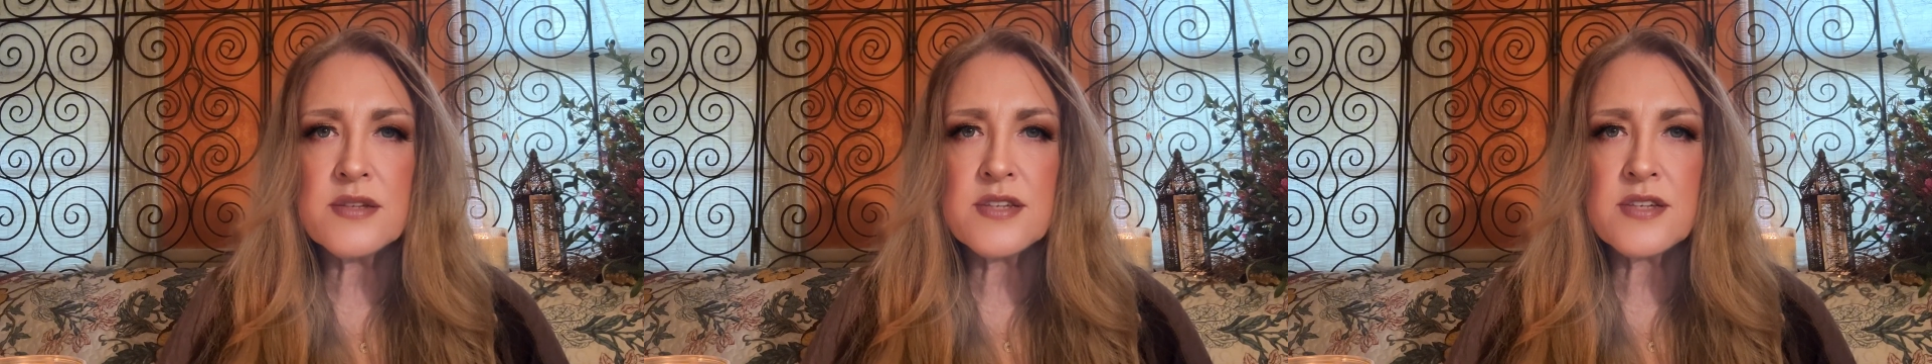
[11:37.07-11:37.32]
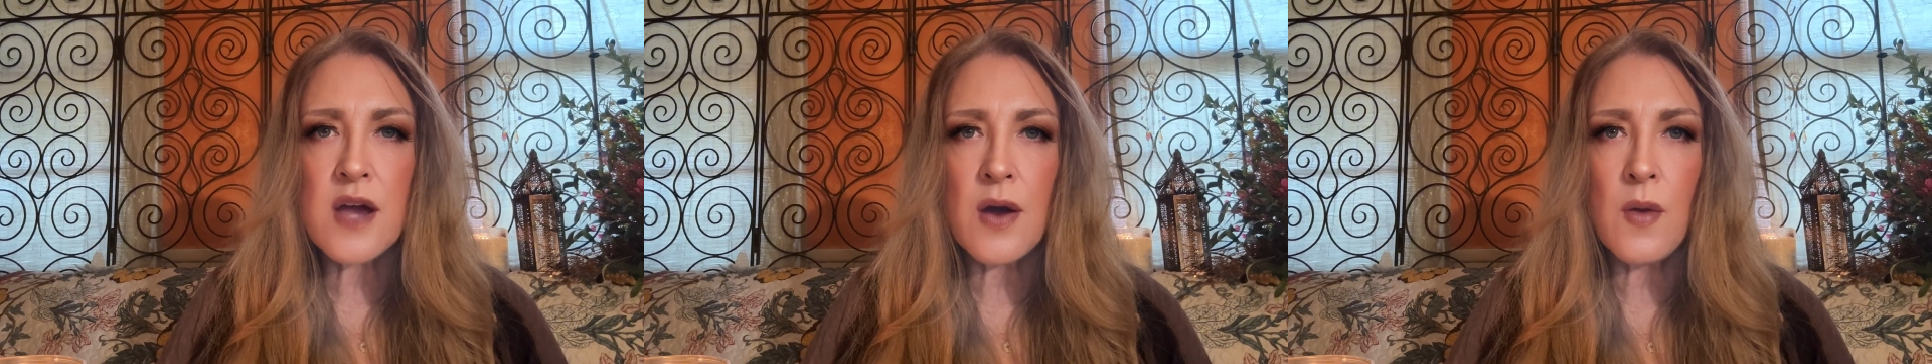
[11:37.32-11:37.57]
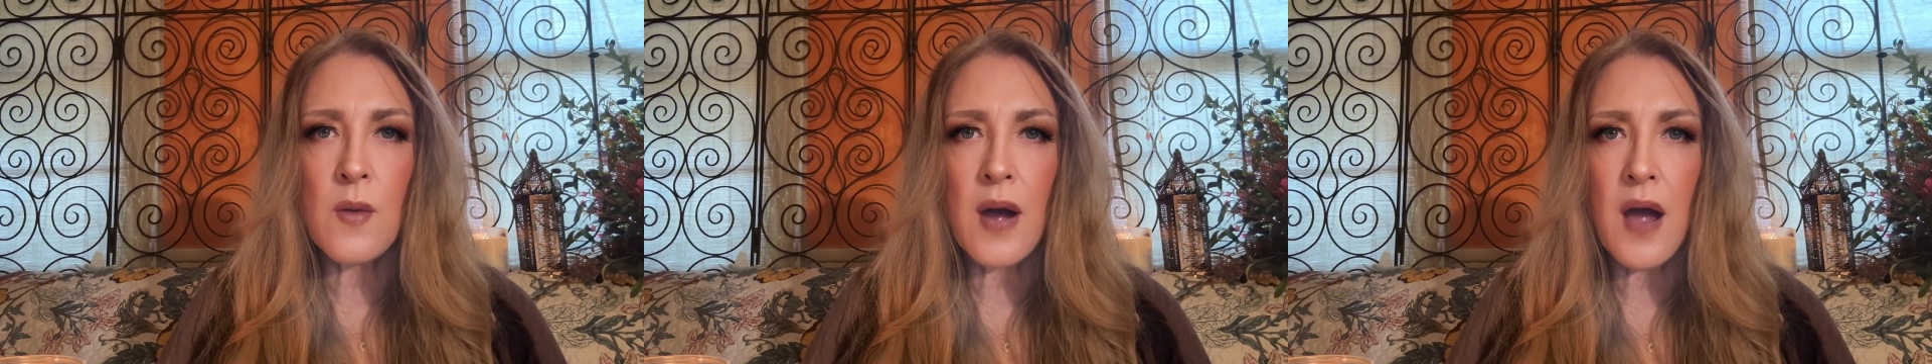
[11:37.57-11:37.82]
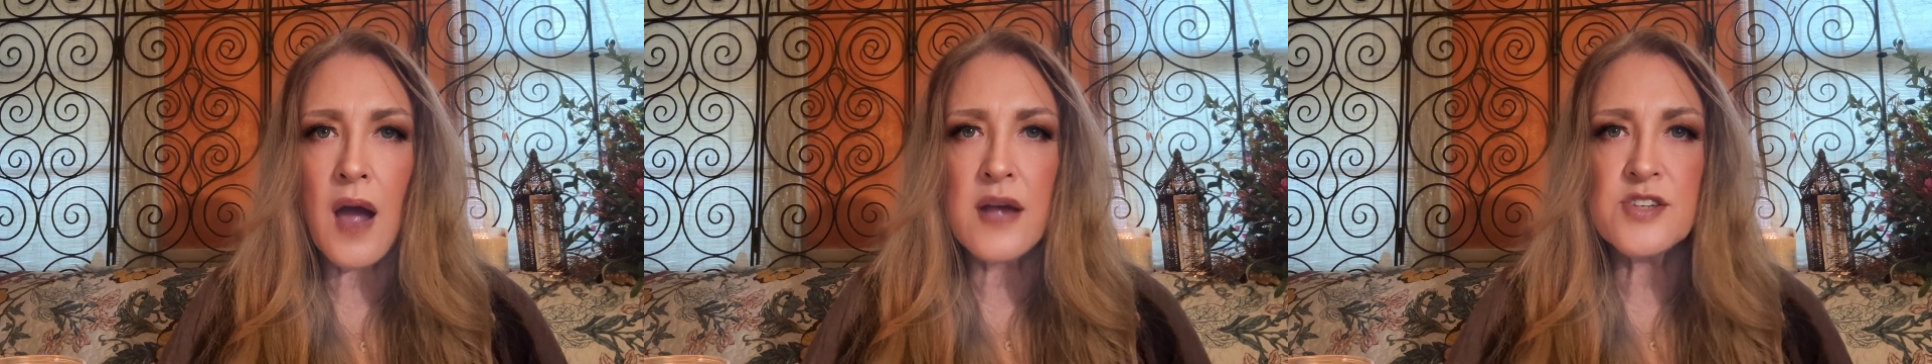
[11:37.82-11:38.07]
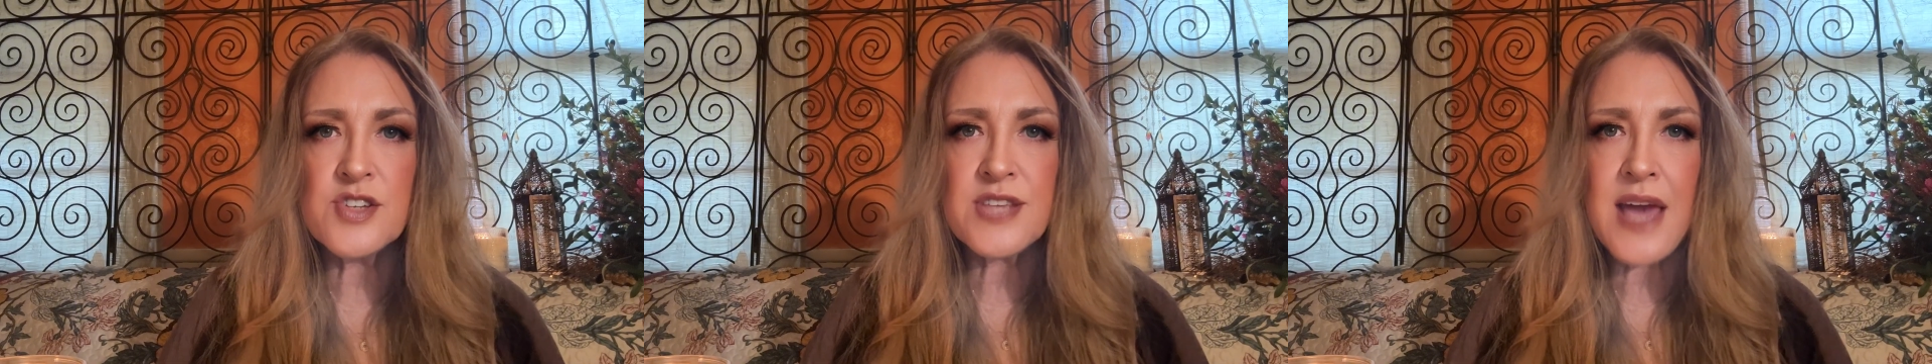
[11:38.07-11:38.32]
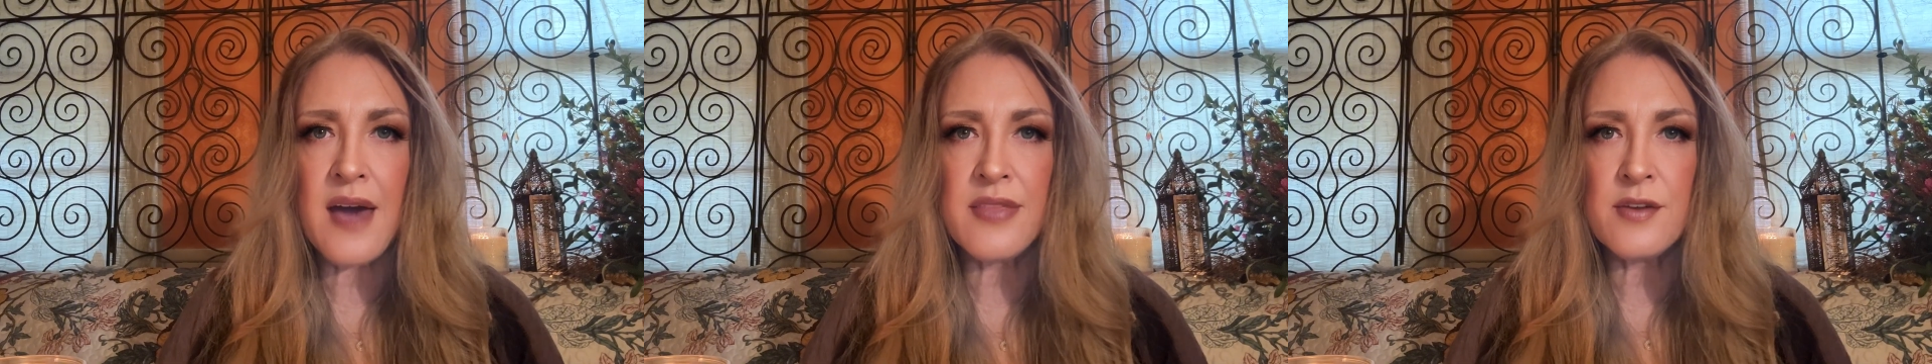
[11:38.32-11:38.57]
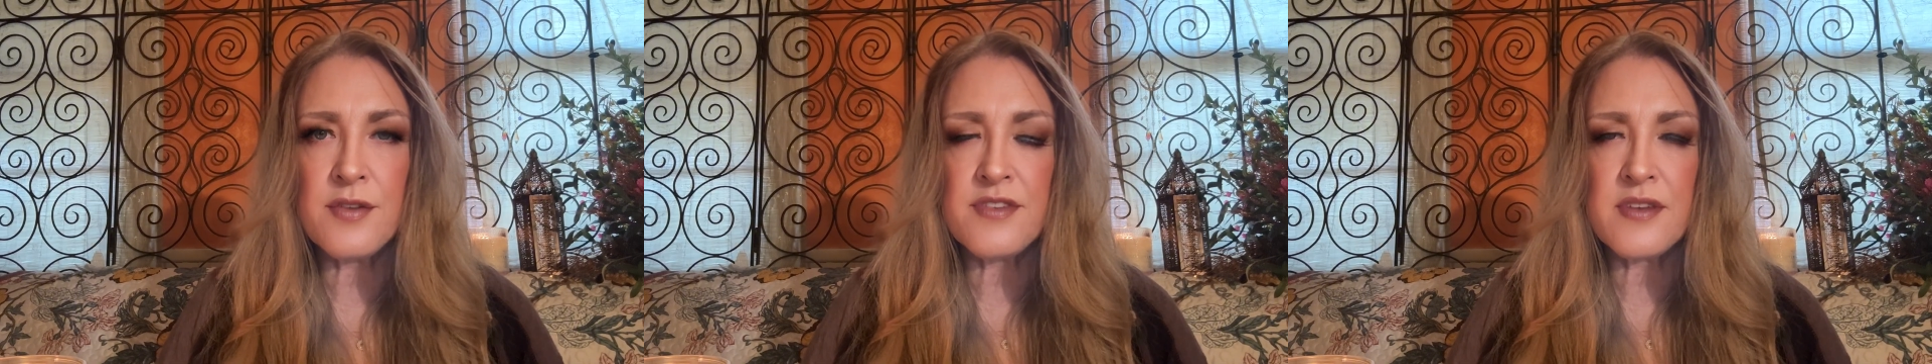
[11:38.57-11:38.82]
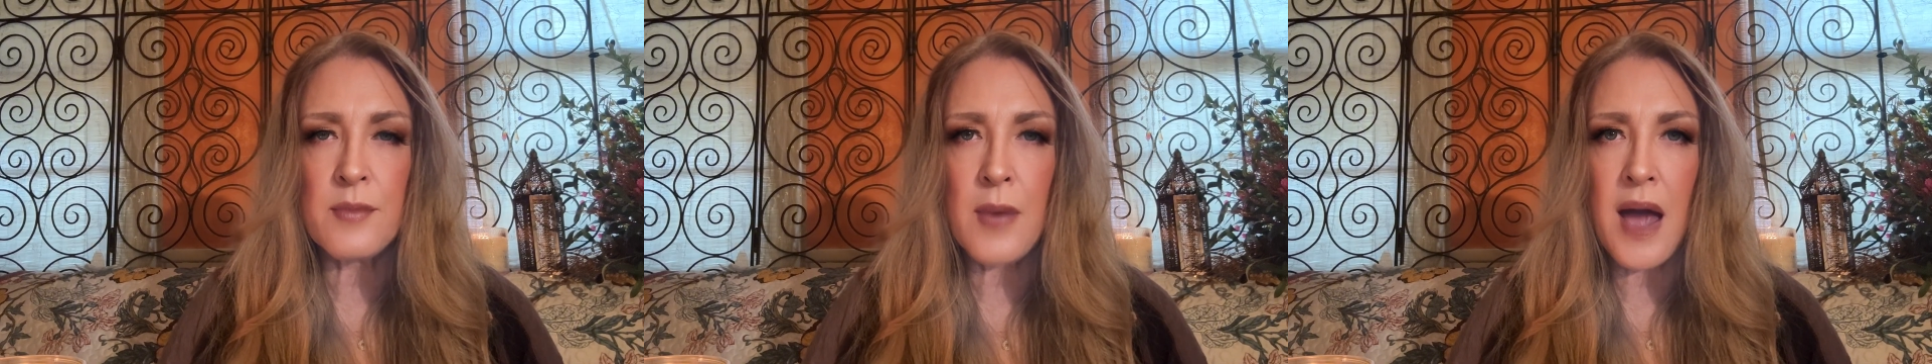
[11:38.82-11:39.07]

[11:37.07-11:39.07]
So I just gathered some